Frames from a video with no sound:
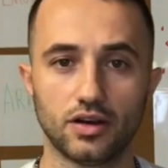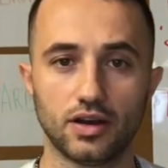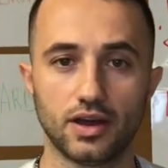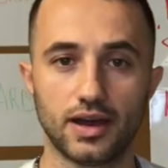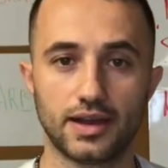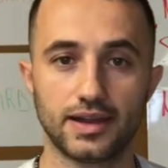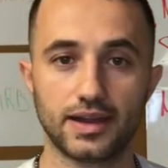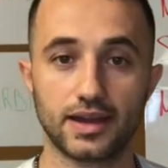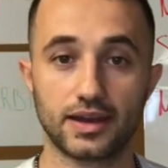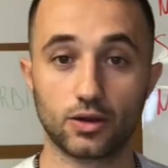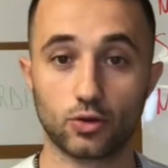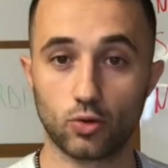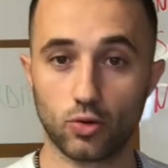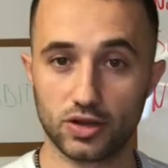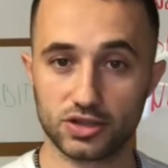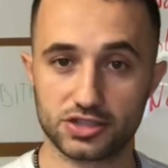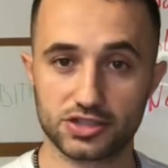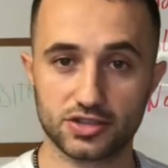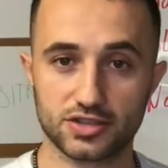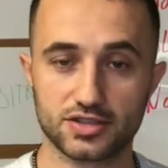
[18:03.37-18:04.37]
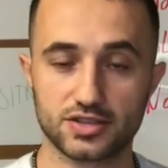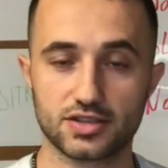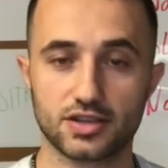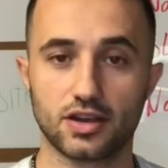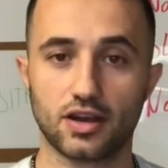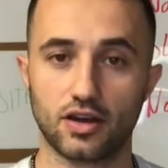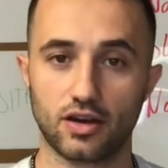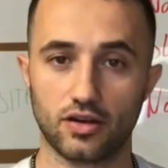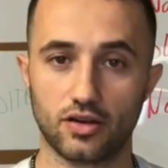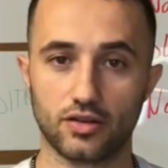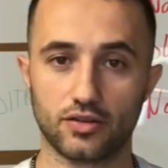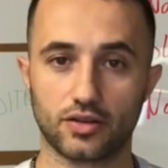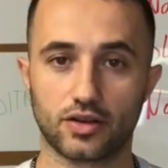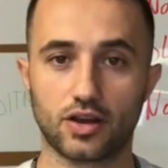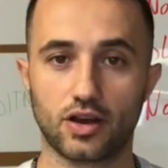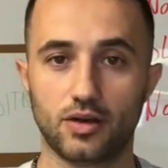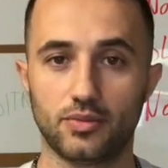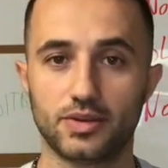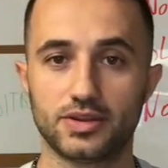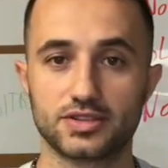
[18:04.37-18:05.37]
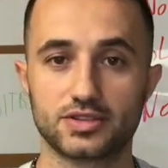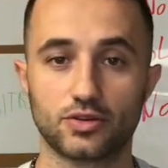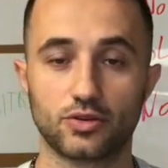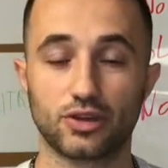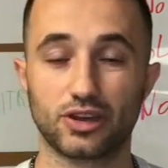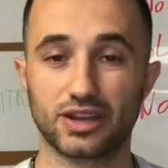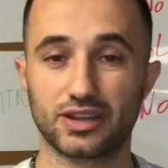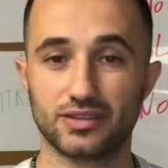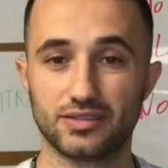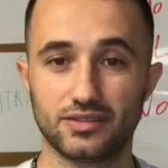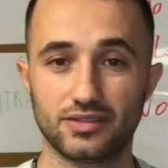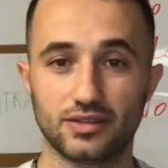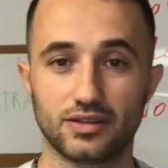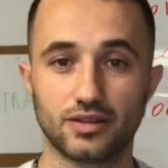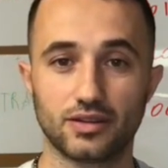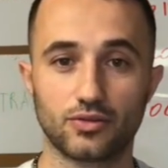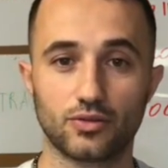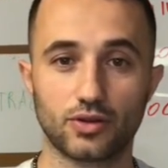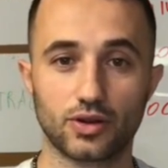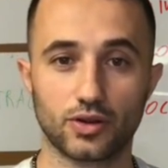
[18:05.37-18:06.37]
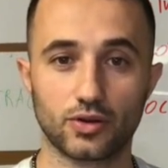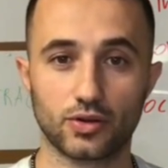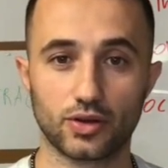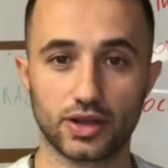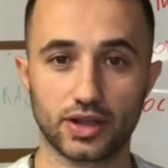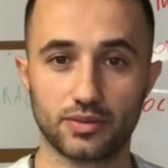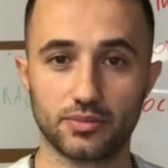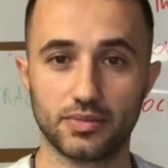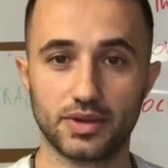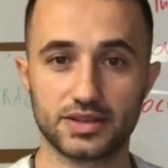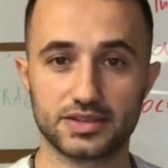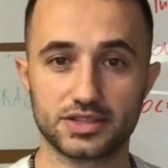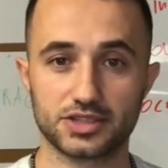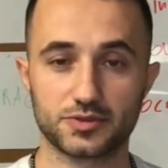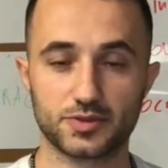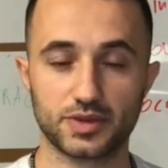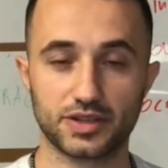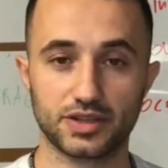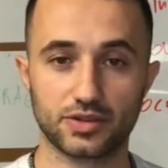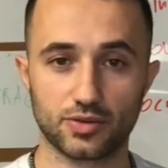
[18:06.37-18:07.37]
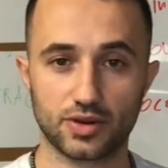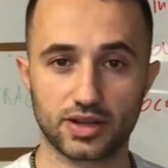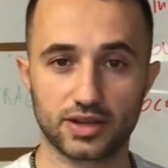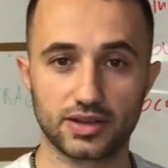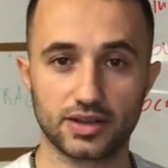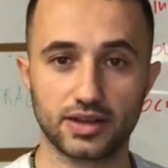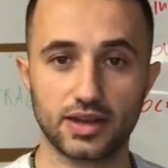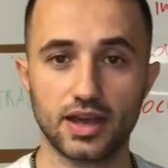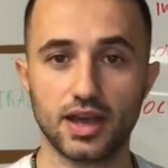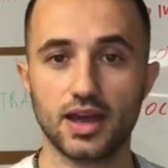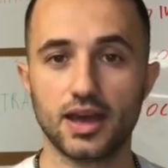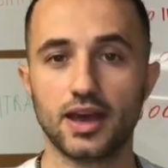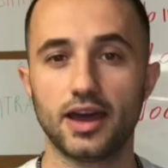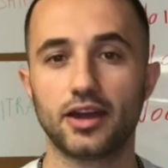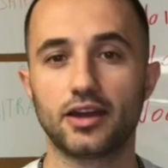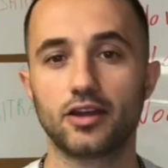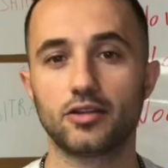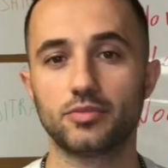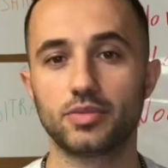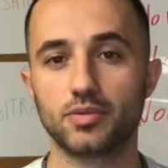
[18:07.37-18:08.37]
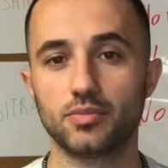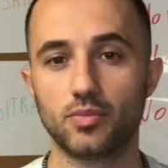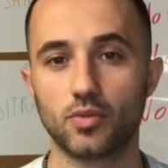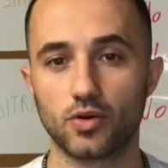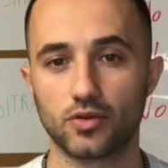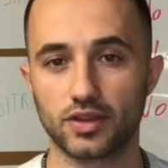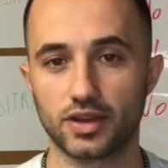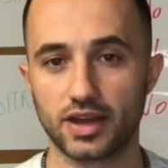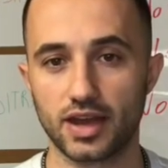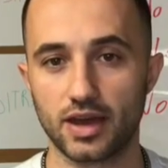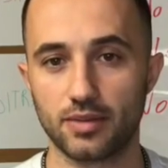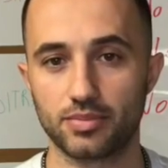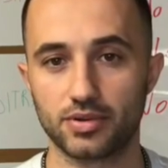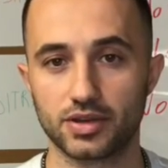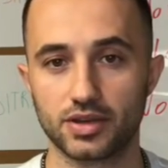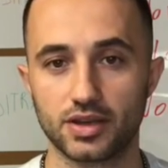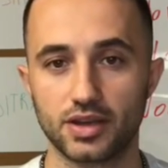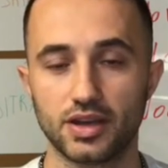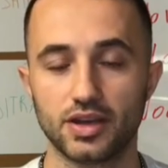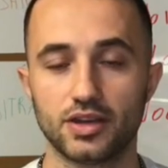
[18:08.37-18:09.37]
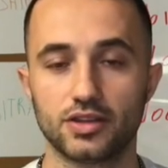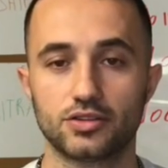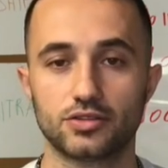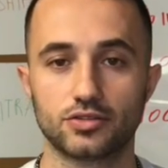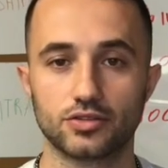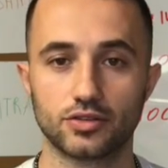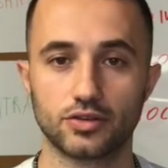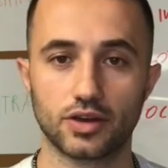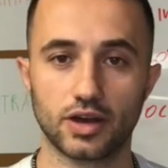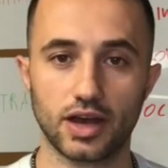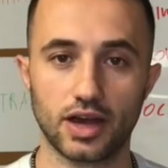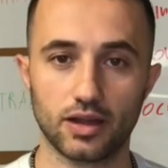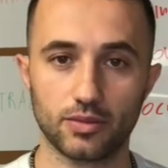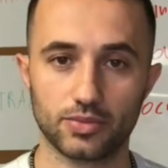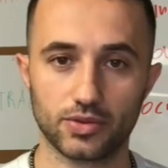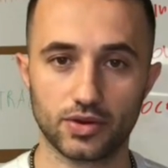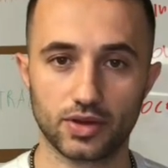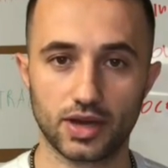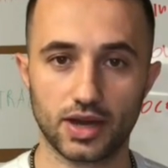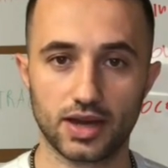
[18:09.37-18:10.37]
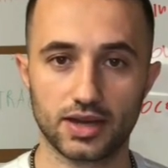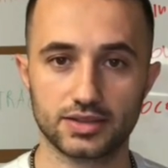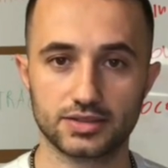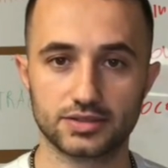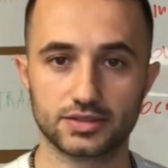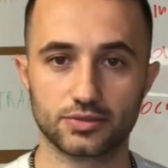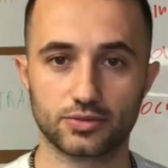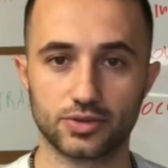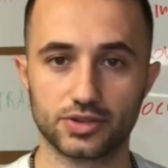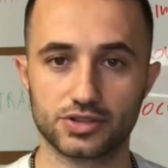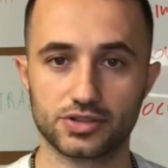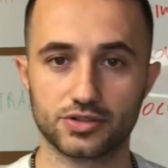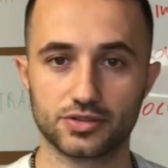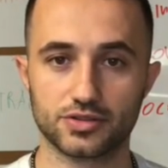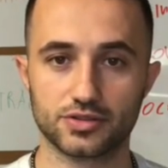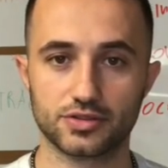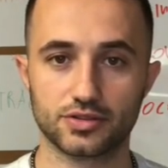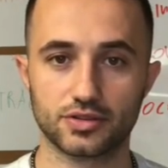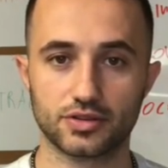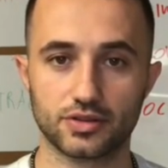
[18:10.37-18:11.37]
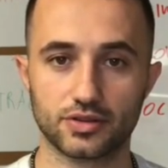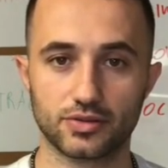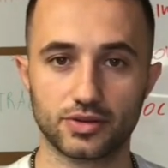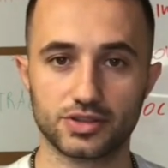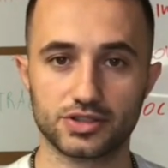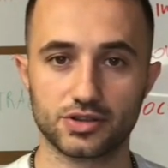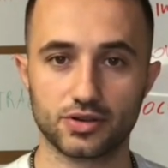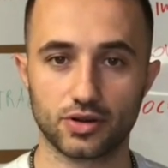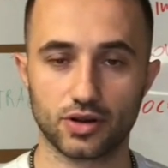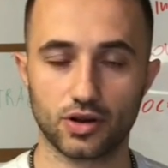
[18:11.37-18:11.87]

any questions on the comments, or you can message me directly, and I'd be more than happy to help you guys reach your